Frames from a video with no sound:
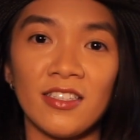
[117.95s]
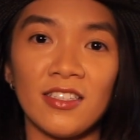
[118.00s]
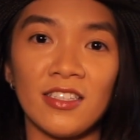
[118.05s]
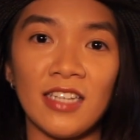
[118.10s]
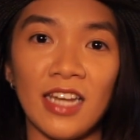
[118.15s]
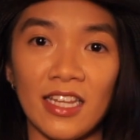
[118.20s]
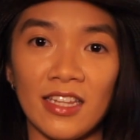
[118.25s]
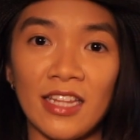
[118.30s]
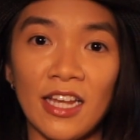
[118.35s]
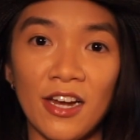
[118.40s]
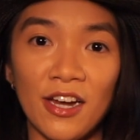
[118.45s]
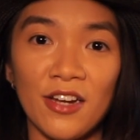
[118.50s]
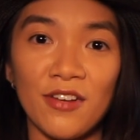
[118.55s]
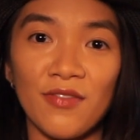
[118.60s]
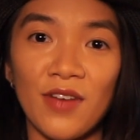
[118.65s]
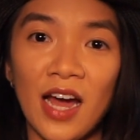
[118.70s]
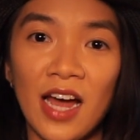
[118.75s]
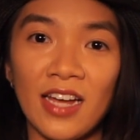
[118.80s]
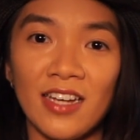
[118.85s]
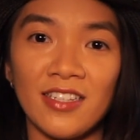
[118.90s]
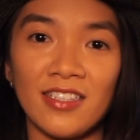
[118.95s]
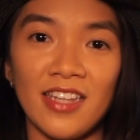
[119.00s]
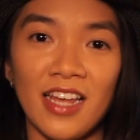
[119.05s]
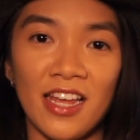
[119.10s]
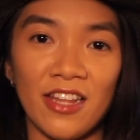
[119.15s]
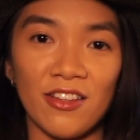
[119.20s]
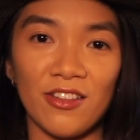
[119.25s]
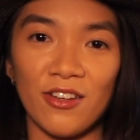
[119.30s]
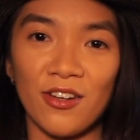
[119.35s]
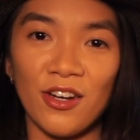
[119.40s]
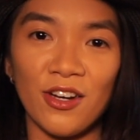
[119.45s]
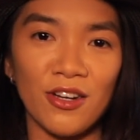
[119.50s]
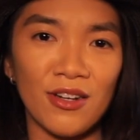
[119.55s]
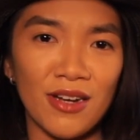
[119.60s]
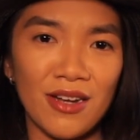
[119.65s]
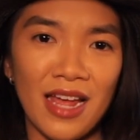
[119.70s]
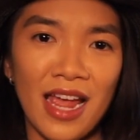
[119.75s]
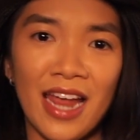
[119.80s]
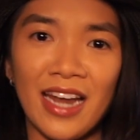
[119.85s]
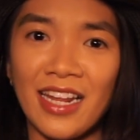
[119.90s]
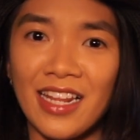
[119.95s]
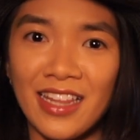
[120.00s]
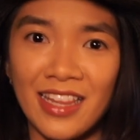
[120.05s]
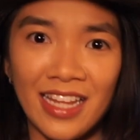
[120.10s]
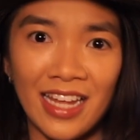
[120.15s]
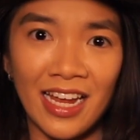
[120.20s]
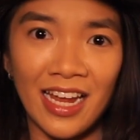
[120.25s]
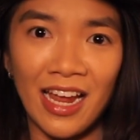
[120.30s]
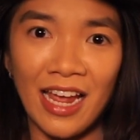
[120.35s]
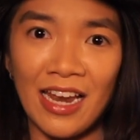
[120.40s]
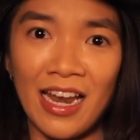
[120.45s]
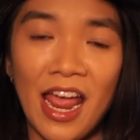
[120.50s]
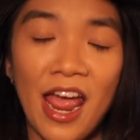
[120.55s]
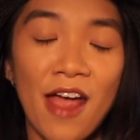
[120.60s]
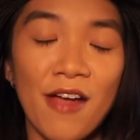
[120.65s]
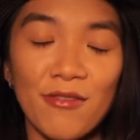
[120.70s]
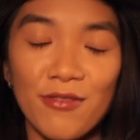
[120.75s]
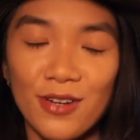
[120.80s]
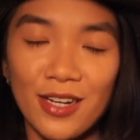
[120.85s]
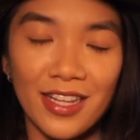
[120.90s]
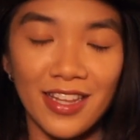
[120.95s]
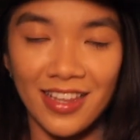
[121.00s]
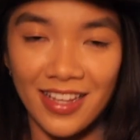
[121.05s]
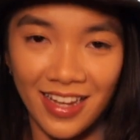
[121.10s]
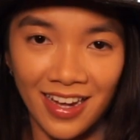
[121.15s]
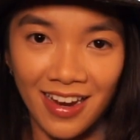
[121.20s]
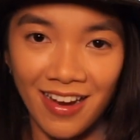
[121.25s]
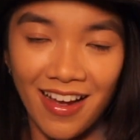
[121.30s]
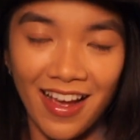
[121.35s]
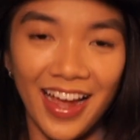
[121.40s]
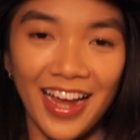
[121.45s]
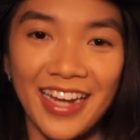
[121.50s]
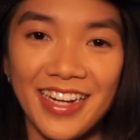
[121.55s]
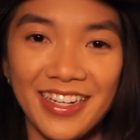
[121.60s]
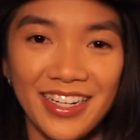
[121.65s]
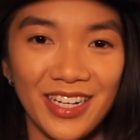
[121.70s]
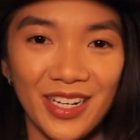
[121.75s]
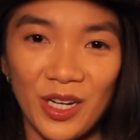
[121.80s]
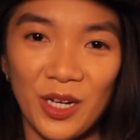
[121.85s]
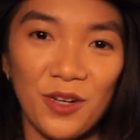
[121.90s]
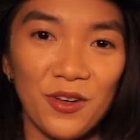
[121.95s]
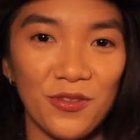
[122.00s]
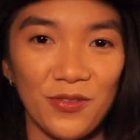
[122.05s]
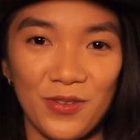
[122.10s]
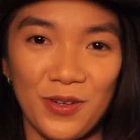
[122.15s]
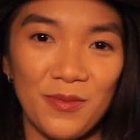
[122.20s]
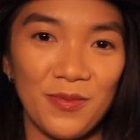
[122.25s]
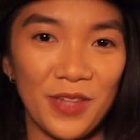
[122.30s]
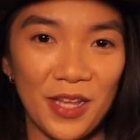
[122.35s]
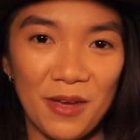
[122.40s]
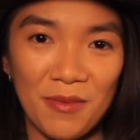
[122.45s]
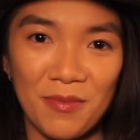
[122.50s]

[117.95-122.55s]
get their advice and learn anything and everything I could from them